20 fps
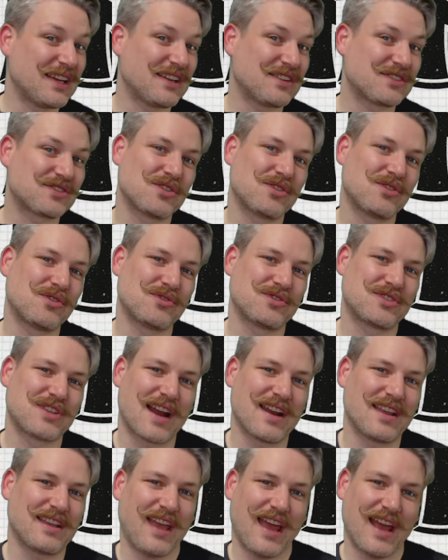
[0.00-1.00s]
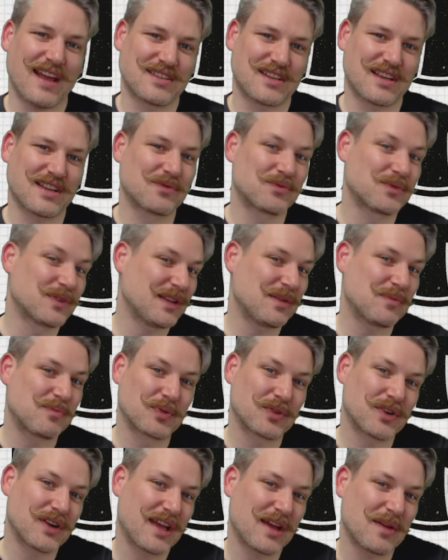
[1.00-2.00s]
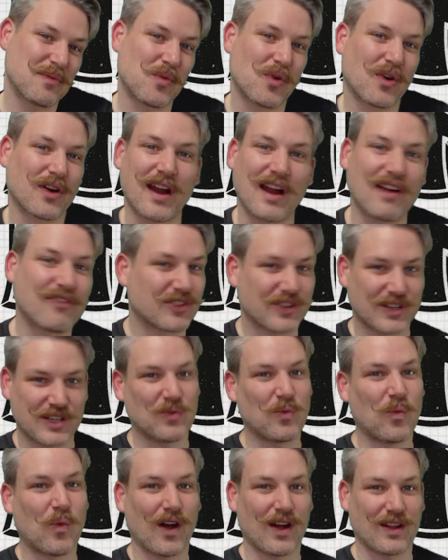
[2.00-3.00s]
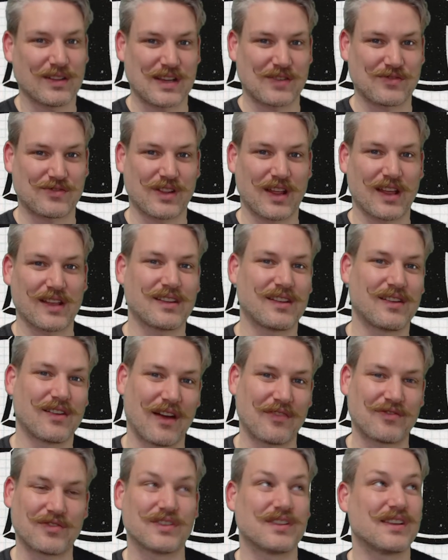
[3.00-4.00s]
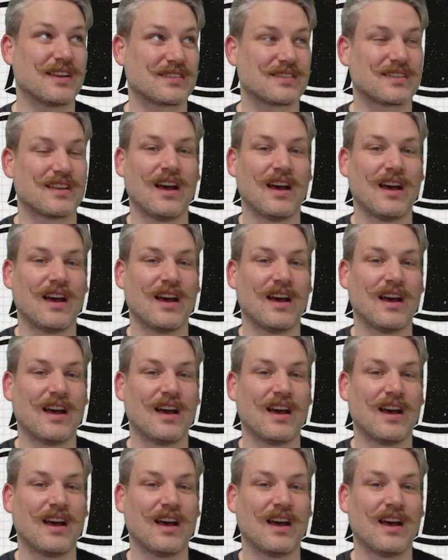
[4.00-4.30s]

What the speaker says: so Donny Cates can really bring him wherever he wants after this.